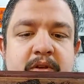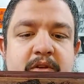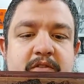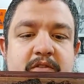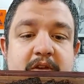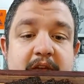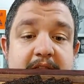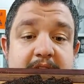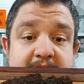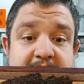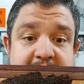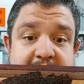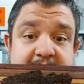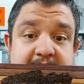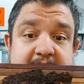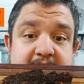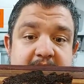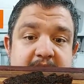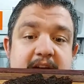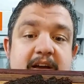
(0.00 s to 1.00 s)
So yeah, this is
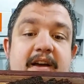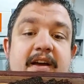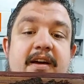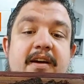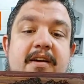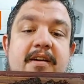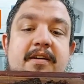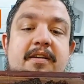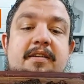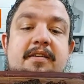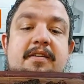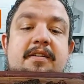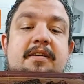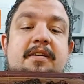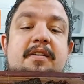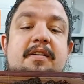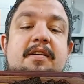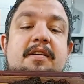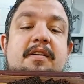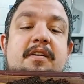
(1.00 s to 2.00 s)
the
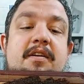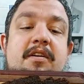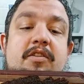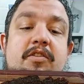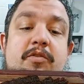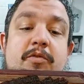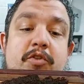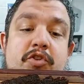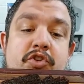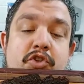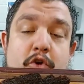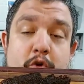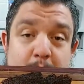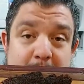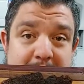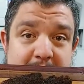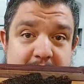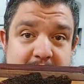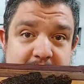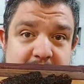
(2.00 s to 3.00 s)

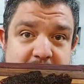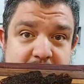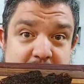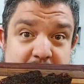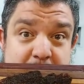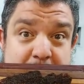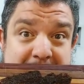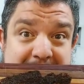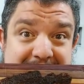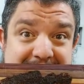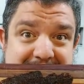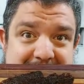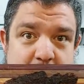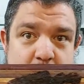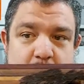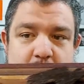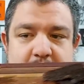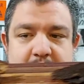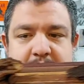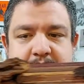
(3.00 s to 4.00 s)
sugarier and the spicier
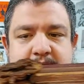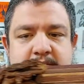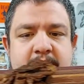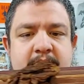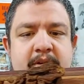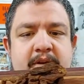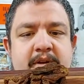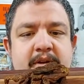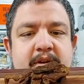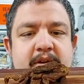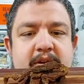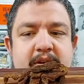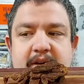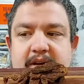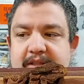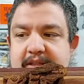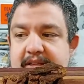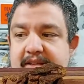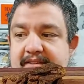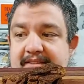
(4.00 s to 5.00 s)
one.
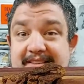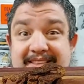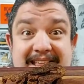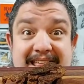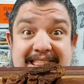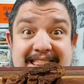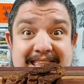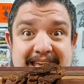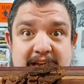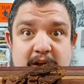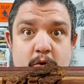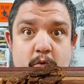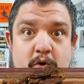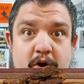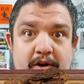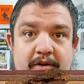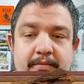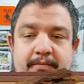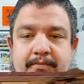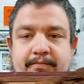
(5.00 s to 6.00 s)
And this is the thicker
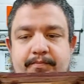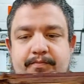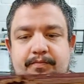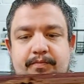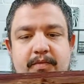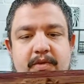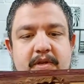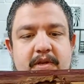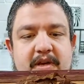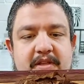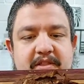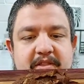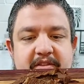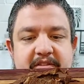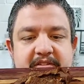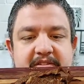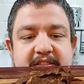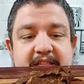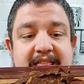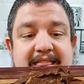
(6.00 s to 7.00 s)
one. And
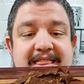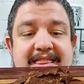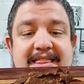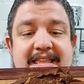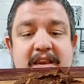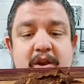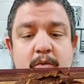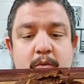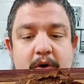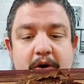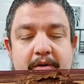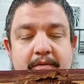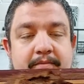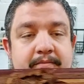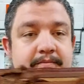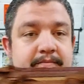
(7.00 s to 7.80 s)
this is the thinner one.